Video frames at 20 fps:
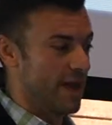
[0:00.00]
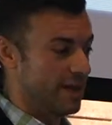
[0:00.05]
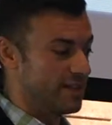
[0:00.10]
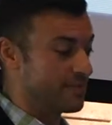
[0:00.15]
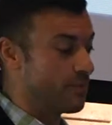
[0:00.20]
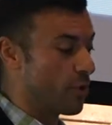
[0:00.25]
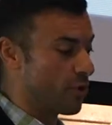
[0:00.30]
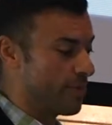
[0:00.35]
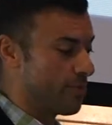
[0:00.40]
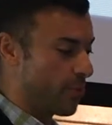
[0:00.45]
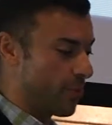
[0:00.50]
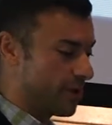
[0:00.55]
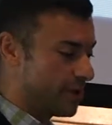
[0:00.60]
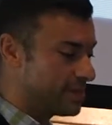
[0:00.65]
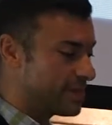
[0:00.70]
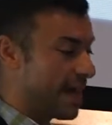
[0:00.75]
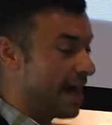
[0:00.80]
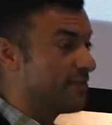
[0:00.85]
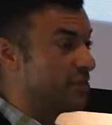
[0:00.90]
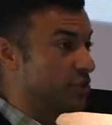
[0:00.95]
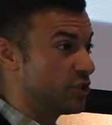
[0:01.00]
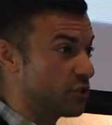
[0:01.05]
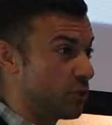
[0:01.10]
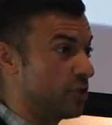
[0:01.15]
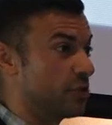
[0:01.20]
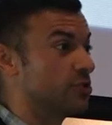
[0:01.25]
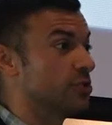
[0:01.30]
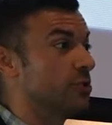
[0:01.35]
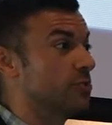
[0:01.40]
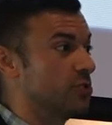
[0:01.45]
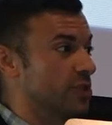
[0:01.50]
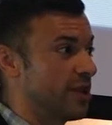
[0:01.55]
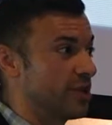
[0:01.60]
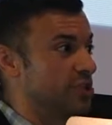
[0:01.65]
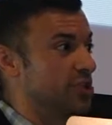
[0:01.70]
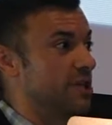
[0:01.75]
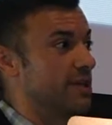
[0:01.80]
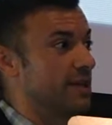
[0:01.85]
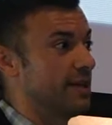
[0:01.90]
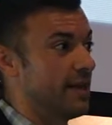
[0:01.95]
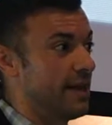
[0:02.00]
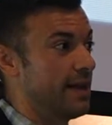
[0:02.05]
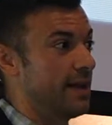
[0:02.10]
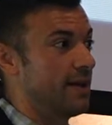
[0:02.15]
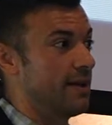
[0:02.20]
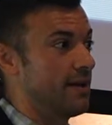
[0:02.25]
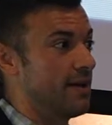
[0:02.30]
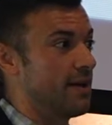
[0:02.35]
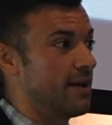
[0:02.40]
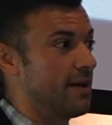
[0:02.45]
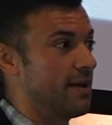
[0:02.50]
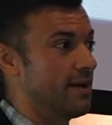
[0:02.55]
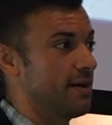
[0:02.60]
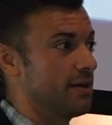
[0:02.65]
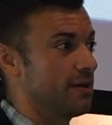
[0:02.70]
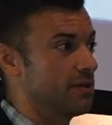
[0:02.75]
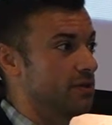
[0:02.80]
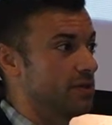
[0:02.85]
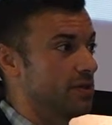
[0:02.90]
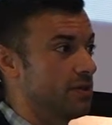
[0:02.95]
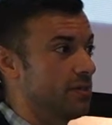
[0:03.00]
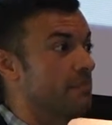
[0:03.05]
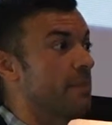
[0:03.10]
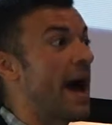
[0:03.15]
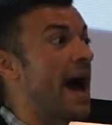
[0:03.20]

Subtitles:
it's more important to have a short-term reduction to